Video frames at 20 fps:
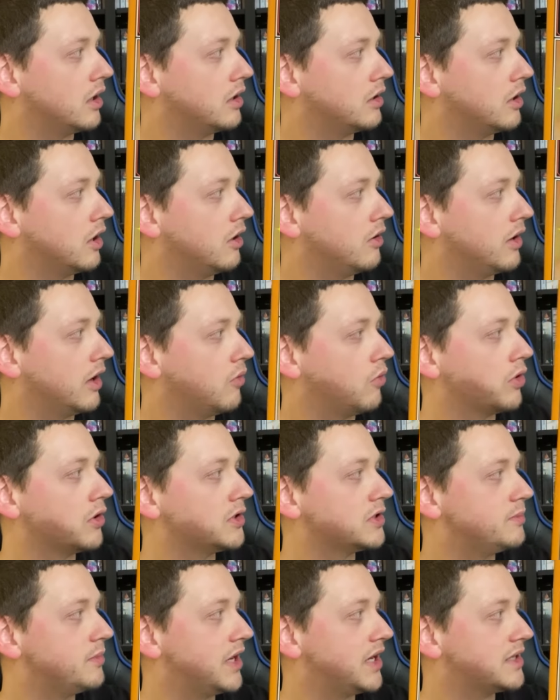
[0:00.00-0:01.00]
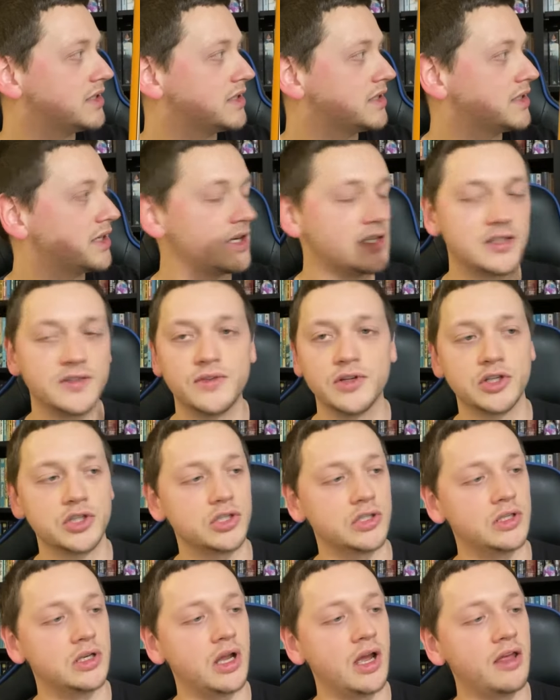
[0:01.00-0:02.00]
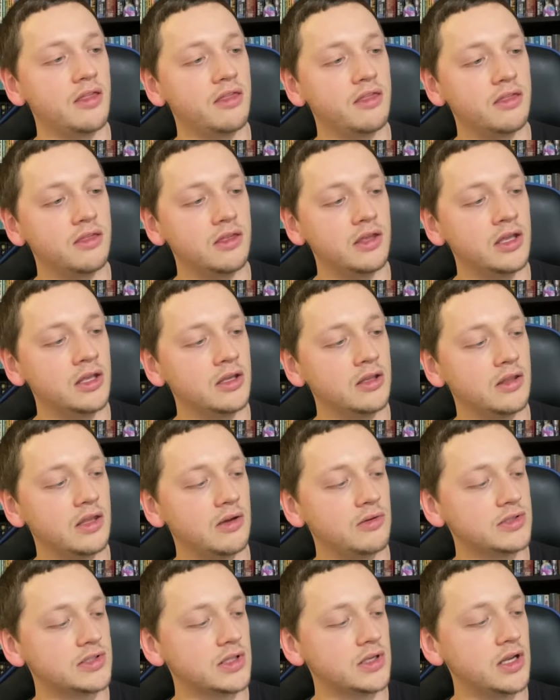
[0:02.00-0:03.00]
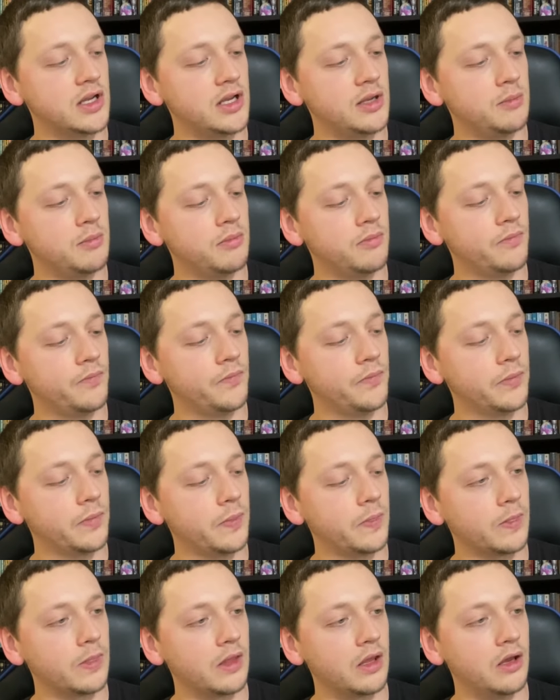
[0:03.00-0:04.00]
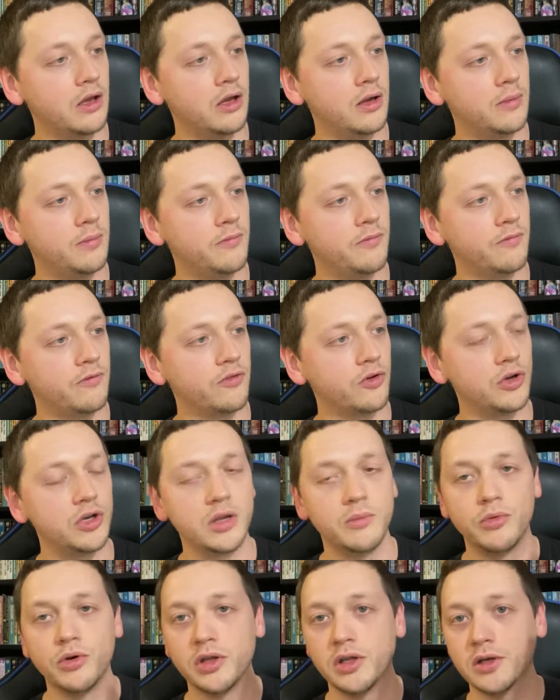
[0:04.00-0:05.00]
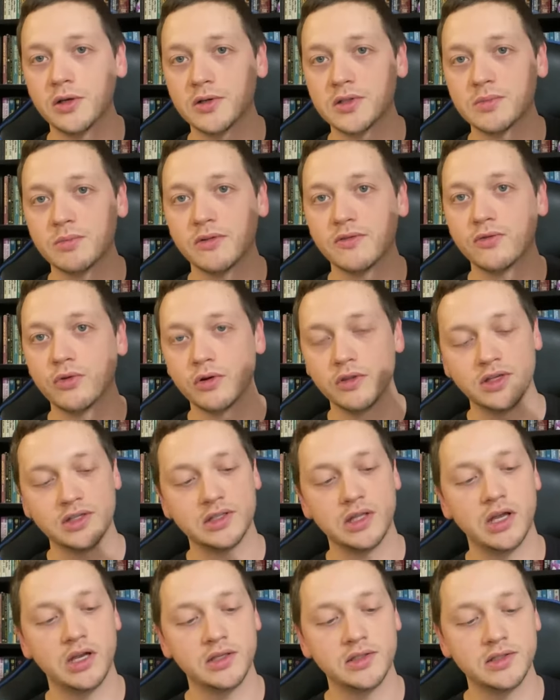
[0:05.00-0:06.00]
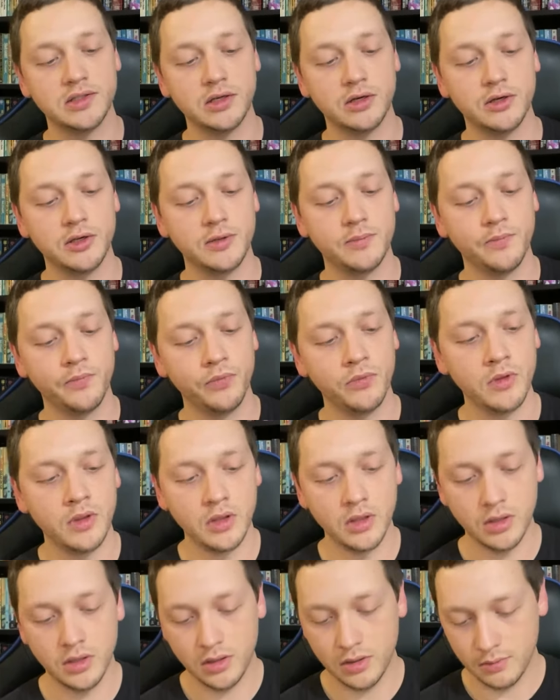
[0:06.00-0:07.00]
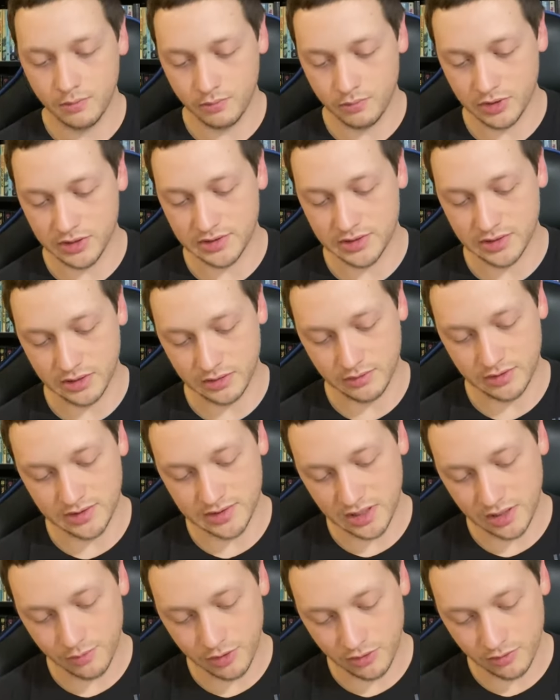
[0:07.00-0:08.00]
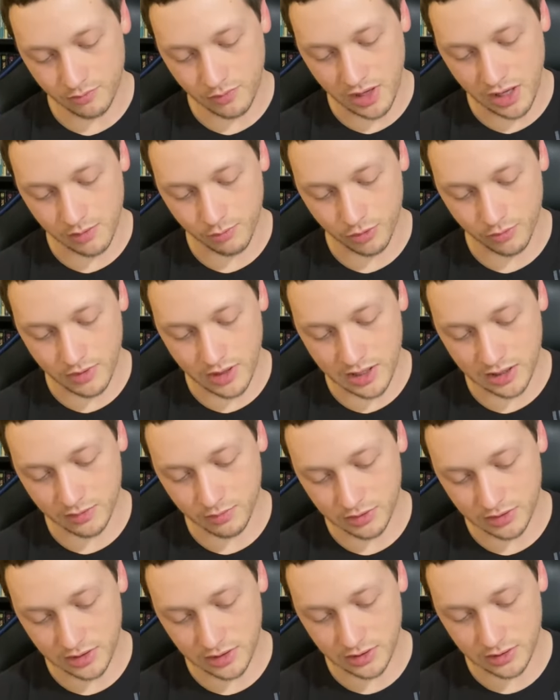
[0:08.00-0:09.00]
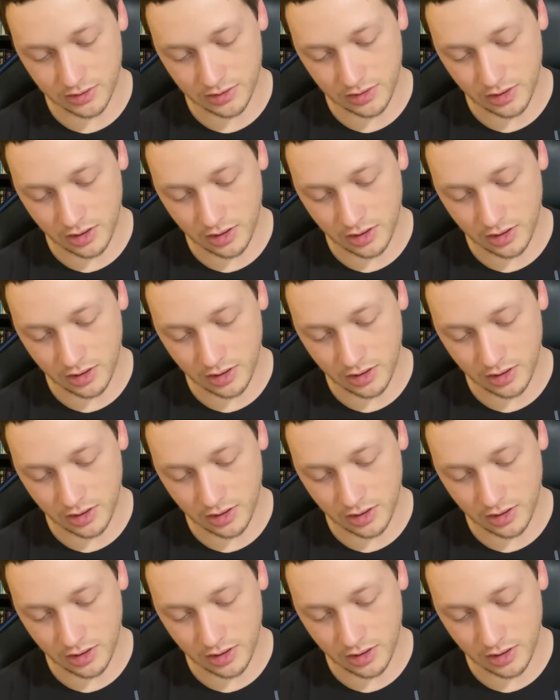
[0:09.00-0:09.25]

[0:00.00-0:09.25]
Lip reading: oh yeah, World's Best Science Fiction. I think that was the name for a number of years before this line started. But these came out in paperback, but then